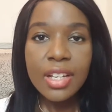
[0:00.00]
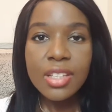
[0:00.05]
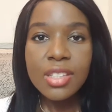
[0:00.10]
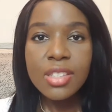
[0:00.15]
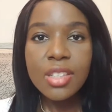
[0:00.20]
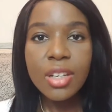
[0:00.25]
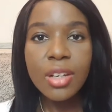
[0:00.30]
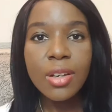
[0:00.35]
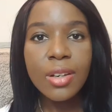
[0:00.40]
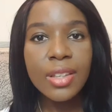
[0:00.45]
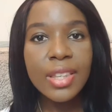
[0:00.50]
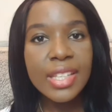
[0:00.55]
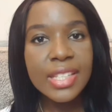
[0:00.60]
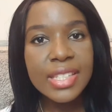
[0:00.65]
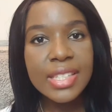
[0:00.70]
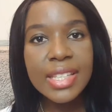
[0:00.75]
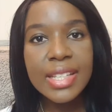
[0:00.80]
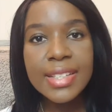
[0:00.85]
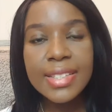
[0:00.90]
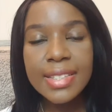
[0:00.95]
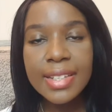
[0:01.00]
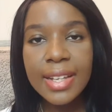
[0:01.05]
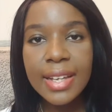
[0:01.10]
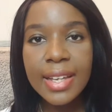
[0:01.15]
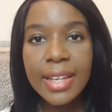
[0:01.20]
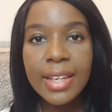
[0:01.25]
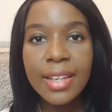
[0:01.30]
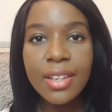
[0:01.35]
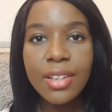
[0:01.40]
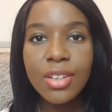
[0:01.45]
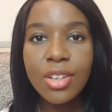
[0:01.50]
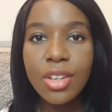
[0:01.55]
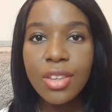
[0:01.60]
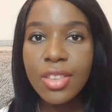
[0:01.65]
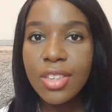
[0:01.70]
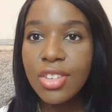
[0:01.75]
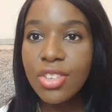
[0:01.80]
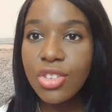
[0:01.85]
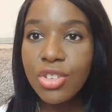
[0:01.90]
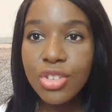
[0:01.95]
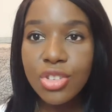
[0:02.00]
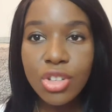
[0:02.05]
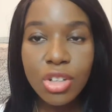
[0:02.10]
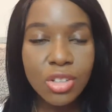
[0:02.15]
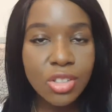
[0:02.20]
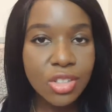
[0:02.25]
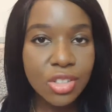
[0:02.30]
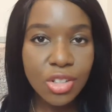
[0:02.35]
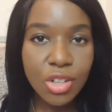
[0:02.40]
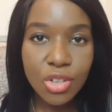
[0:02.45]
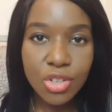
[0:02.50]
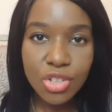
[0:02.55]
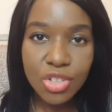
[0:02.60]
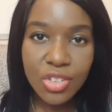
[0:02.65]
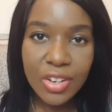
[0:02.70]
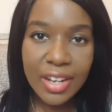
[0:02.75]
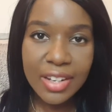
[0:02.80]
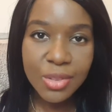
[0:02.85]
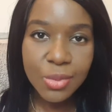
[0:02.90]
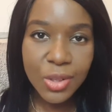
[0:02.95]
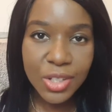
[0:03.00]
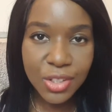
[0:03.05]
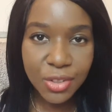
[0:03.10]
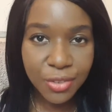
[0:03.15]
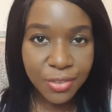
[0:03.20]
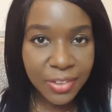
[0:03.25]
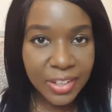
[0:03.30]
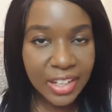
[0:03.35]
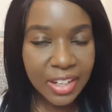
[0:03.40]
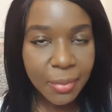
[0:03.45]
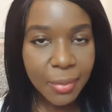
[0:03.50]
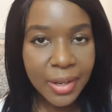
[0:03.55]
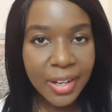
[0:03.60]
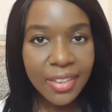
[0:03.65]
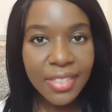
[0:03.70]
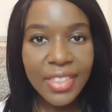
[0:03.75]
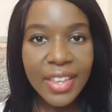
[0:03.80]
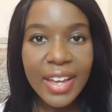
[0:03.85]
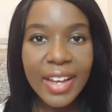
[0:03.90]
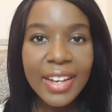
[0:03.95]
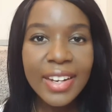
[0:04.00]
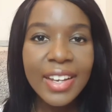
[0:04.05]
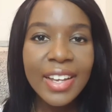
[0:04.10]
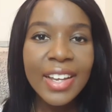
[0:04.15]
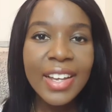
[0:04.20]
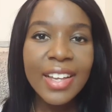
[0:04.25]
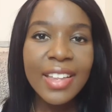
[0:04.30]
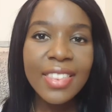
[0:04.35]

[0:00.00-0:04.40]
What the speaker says: So there's things like, you know, the new doctor's contract, what you feel about that,